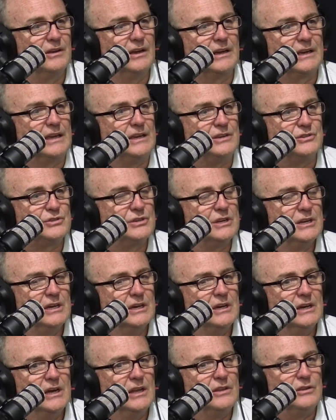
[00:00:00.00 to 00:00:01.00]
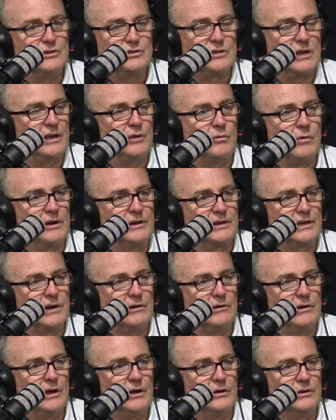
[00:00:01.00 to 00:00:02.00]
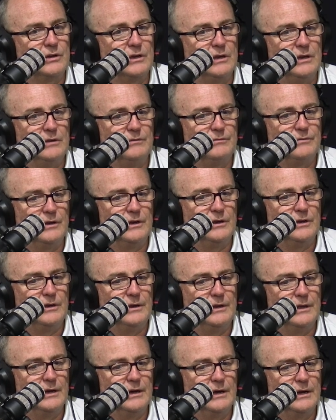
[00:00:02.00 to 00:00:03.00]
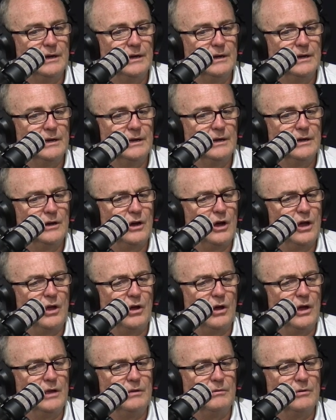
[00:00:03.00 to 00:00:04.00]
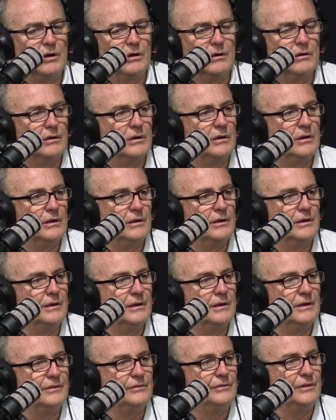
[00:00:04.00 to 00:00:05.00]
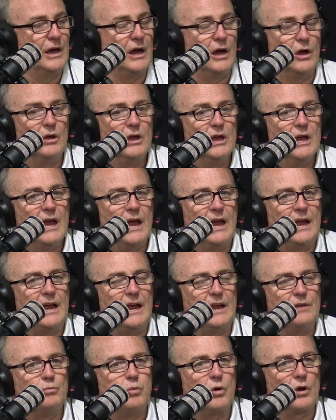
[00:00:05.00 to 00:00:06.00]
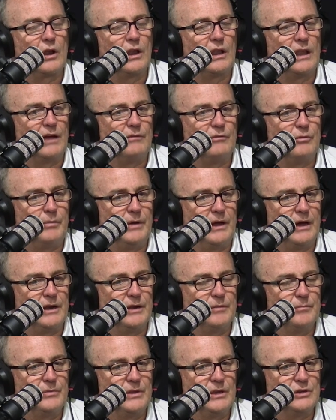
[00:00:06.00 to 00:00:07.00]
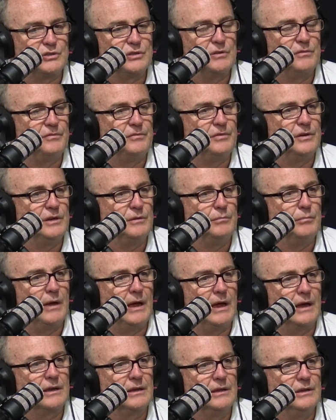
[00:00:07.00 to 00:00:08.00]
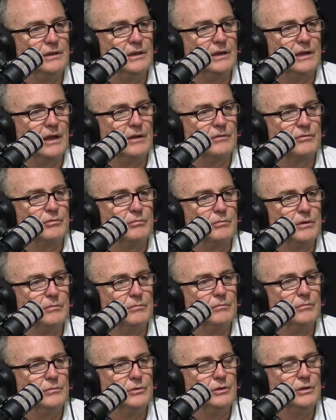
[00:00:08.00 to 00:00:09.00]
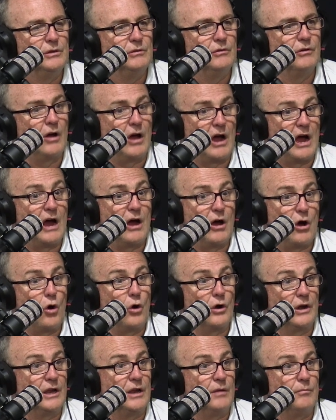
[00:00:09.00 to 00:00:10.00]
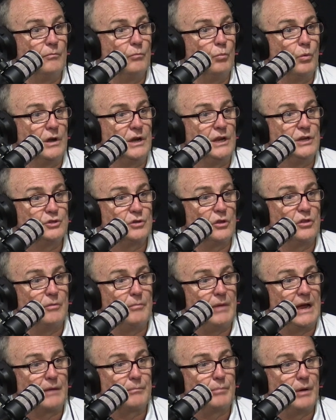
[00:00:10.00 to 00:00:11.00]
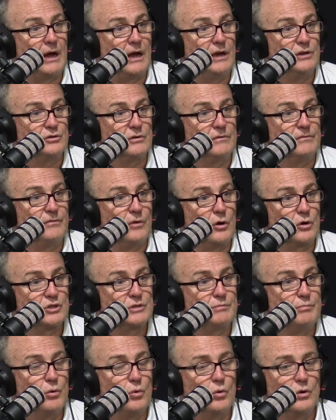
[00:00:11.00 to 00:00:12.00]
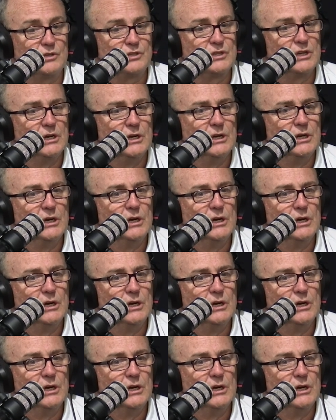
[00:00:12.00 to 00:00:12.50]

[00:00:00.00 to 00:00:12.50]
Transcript: Like there's only one Kerry O'Keefe, and no one else like him. No, and what I love about him is the feedback you get from him on him when he's on the back page on Fox Sports.